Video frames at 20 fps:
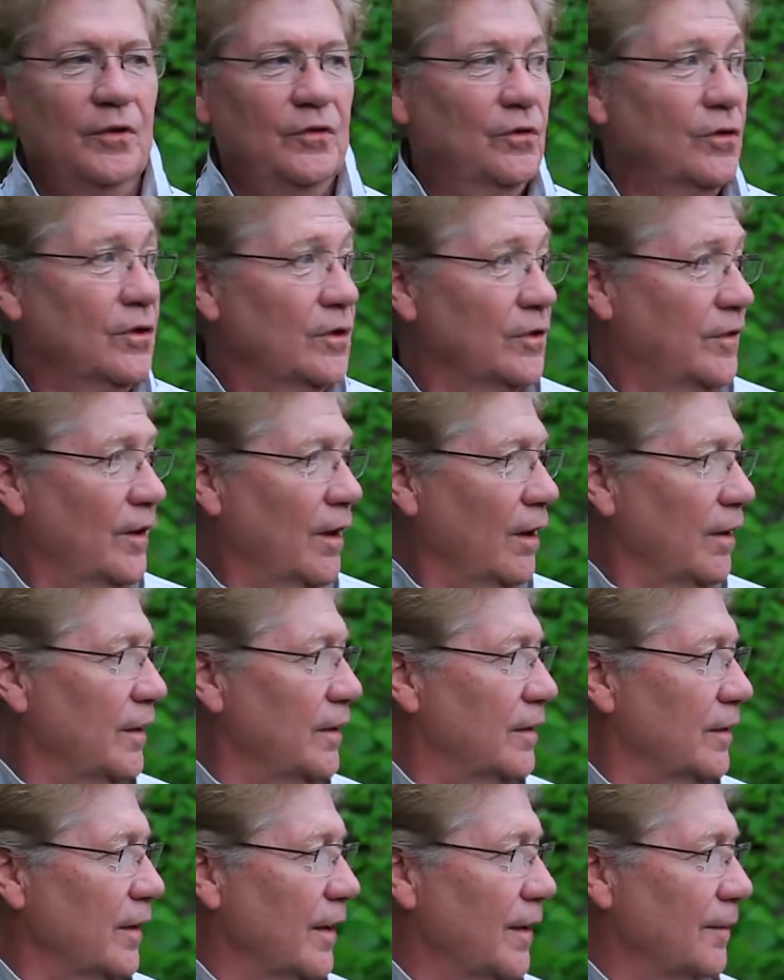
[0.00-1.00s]
As you can tell,
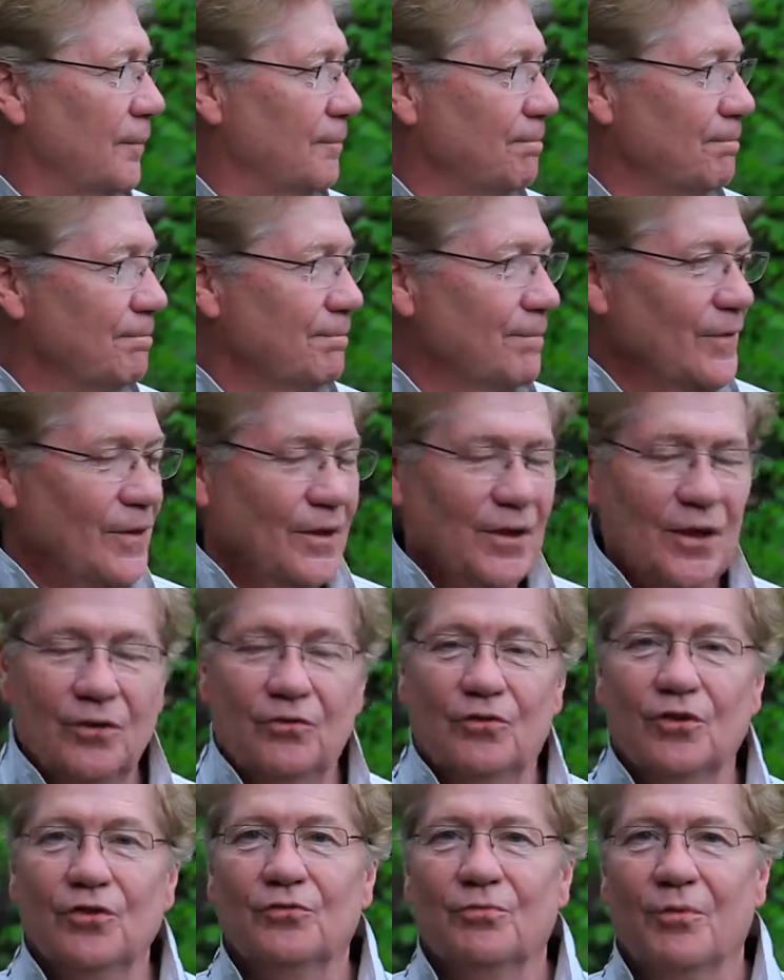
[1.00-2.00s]
it
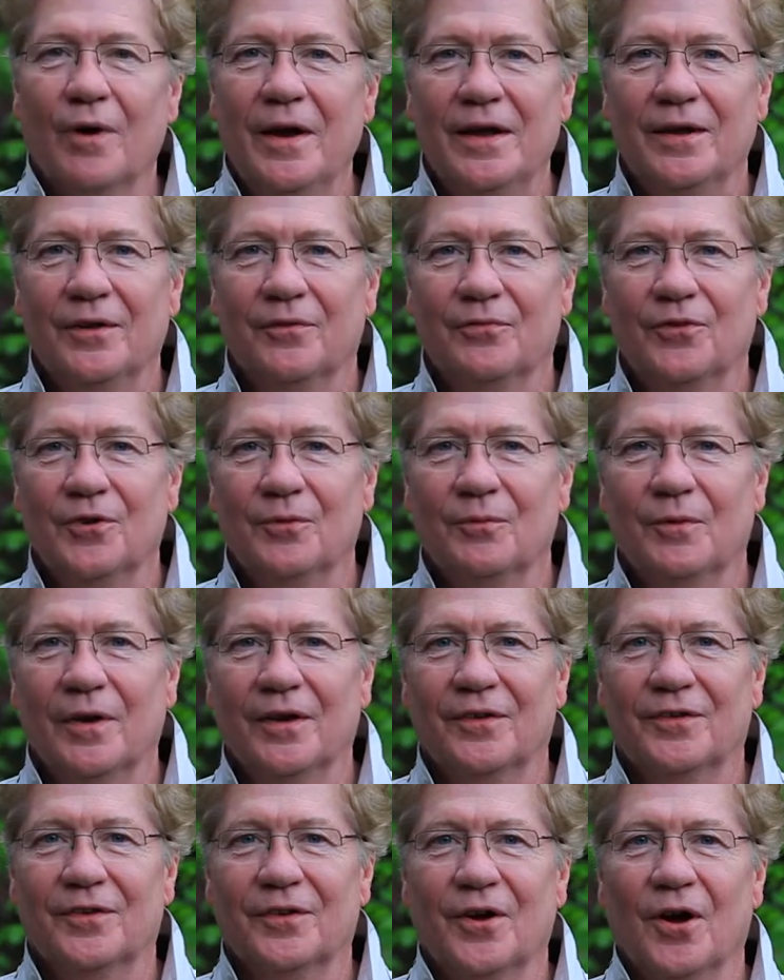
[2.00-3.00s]
just rained a few
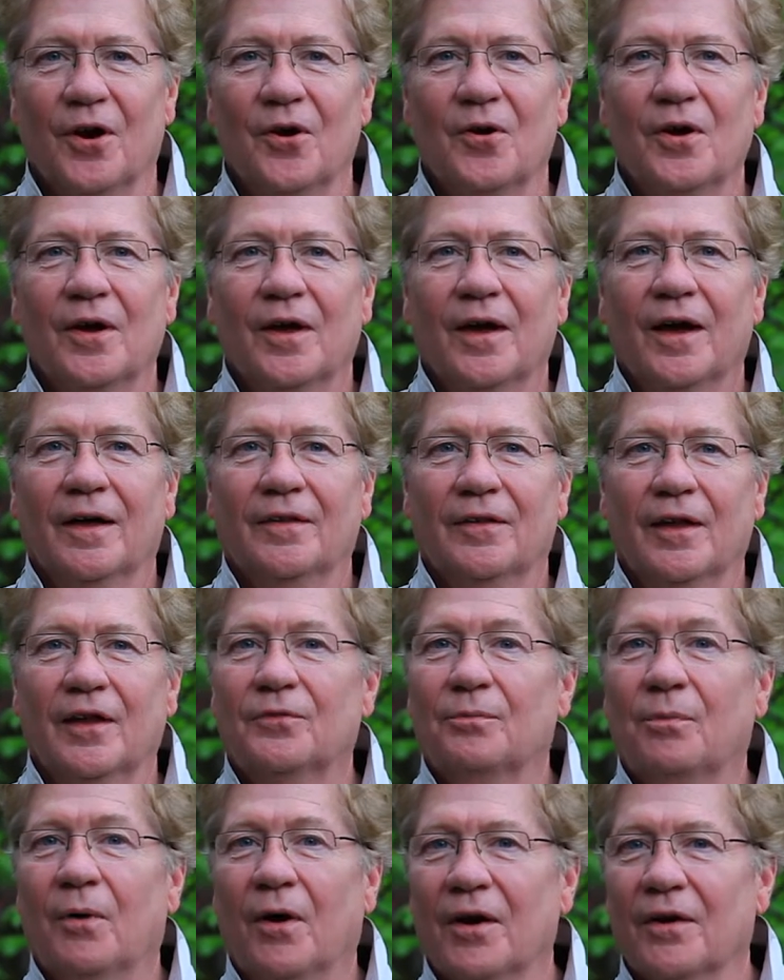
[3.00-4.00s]
minutes ago, and that's
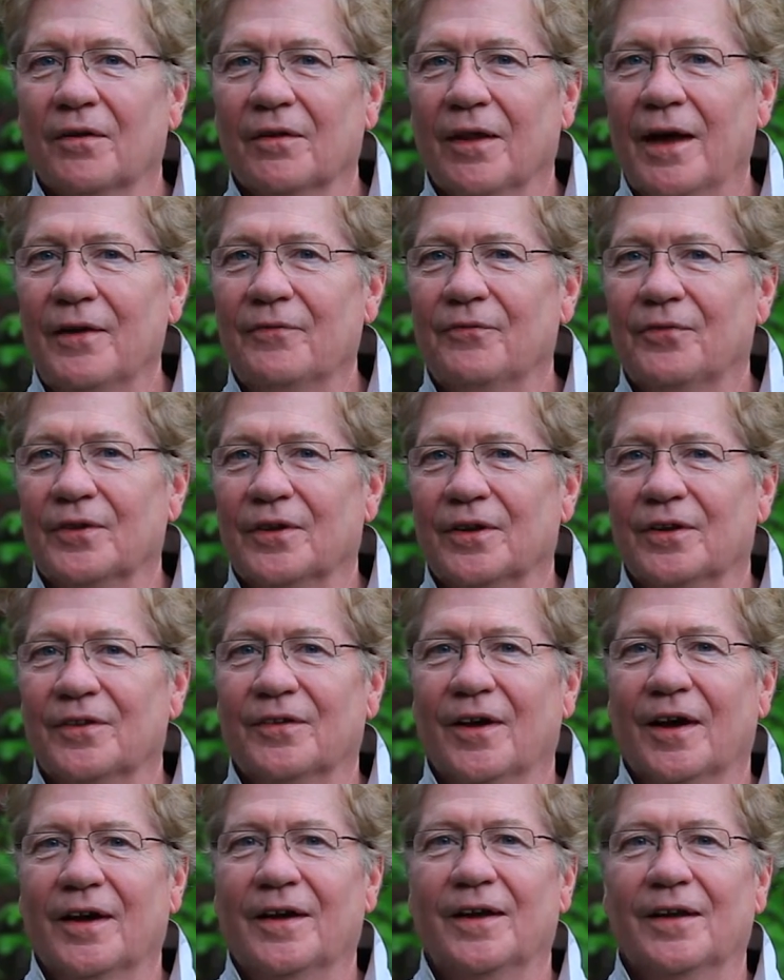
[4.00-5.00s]
part of life in
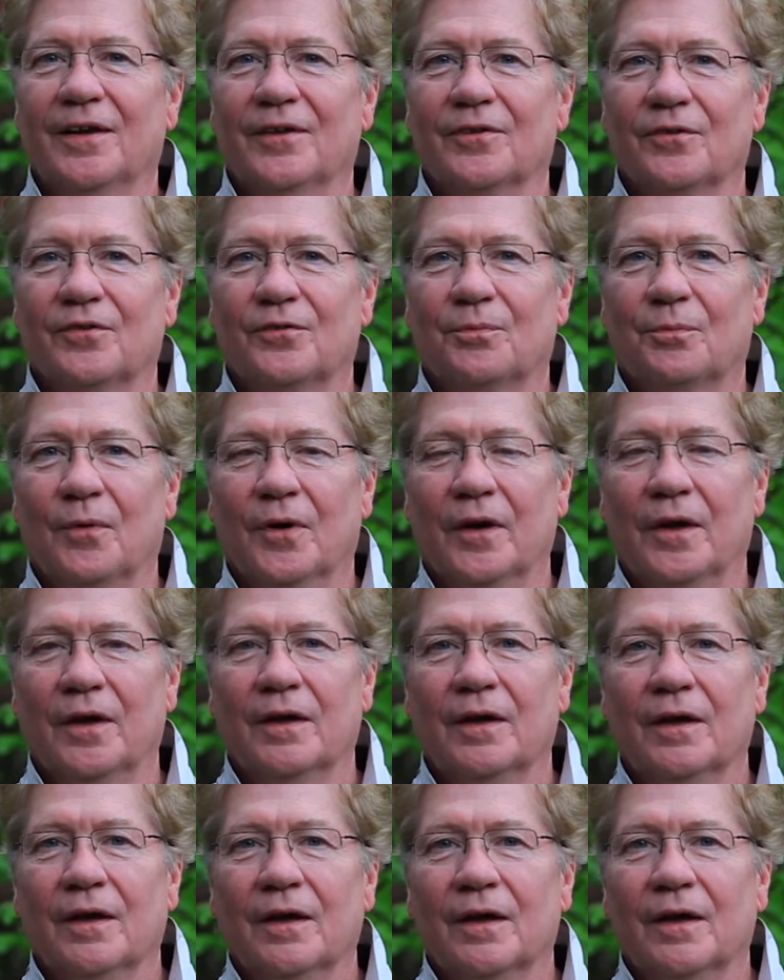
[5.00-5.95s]
Kentucky in the spring.